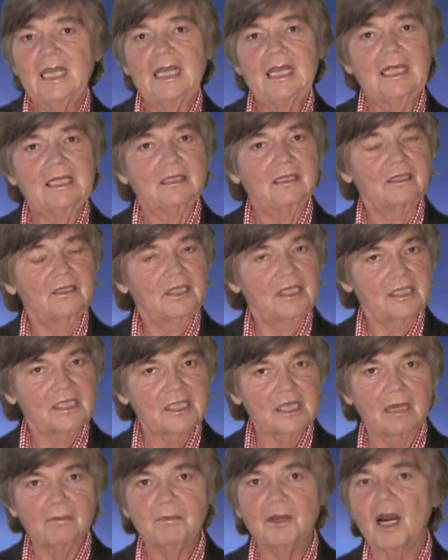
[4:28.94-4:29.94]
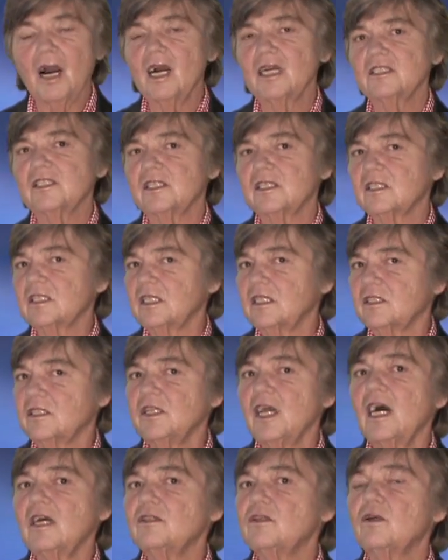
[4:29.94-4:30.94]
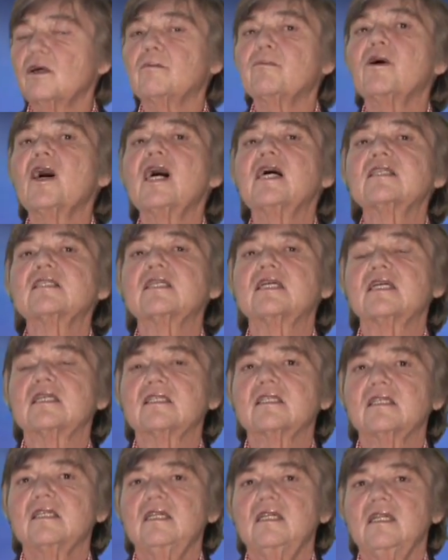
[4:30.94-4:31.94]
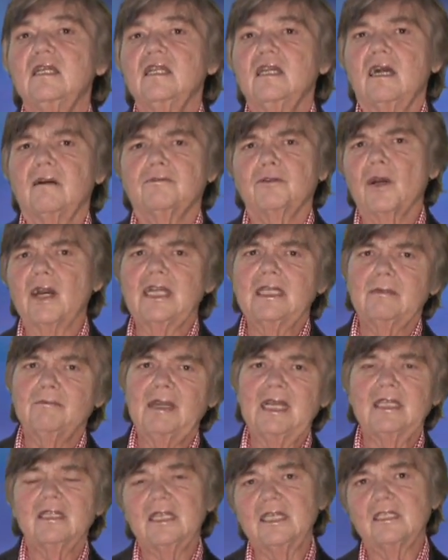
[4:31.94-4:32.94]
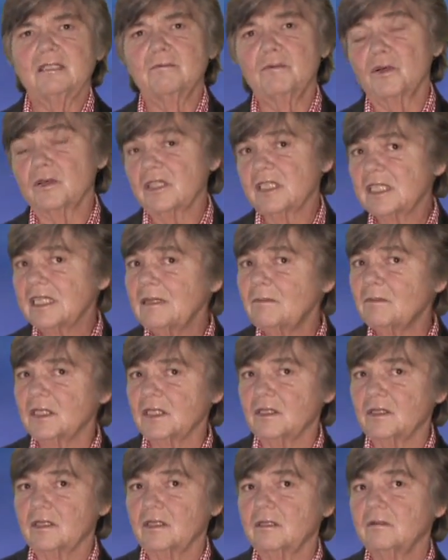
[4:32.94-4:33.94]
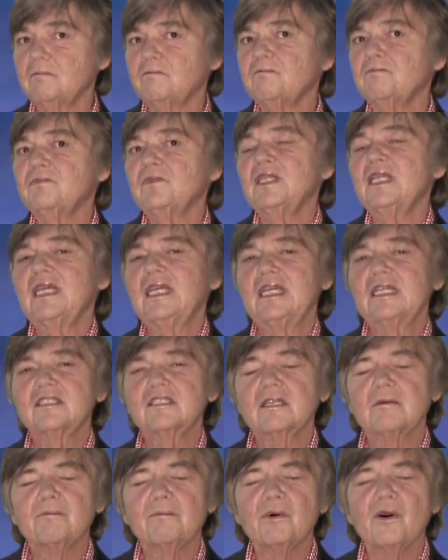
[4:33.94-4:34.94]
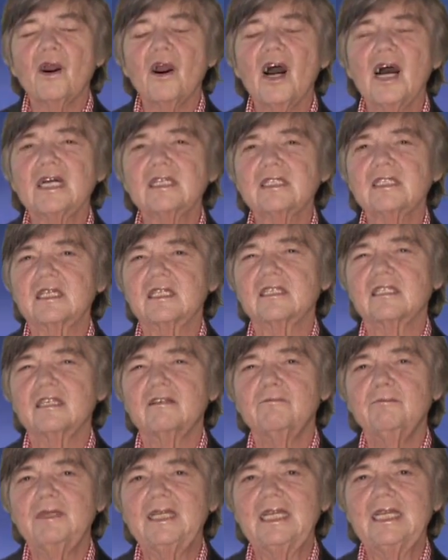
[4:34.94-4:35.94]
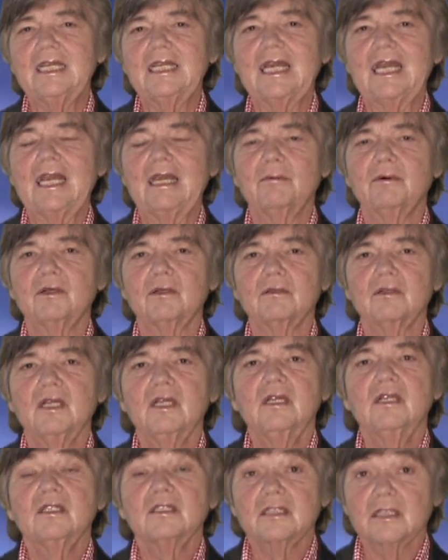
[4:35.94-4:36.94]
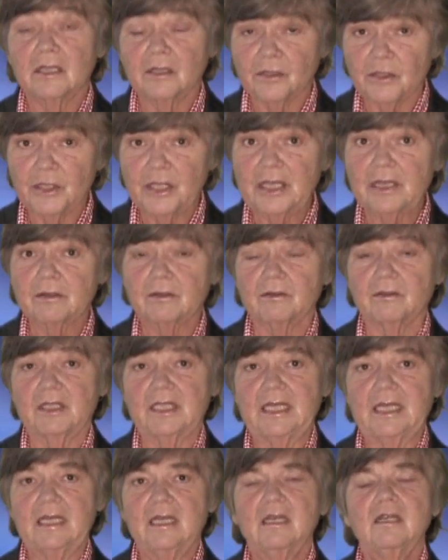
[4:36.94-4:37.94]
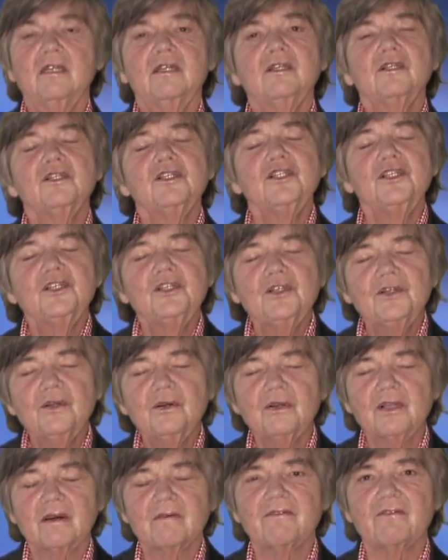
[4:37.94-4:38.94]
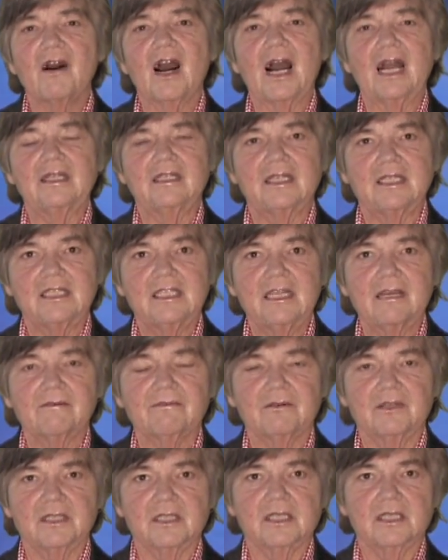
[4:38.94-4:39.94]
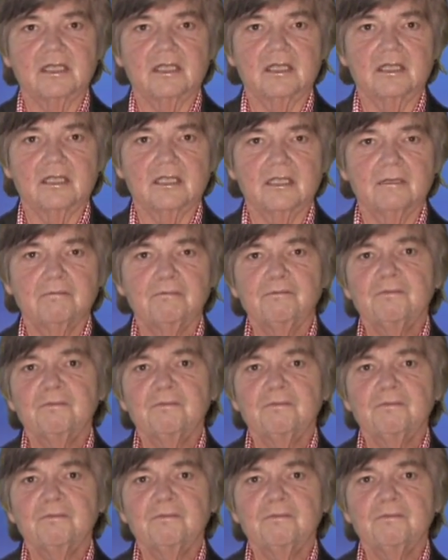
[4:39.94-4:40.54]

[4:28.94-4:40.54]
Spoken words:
And the subconscious does not do a process of trying to make these more similar. It's a process of being able to literally unify the differences.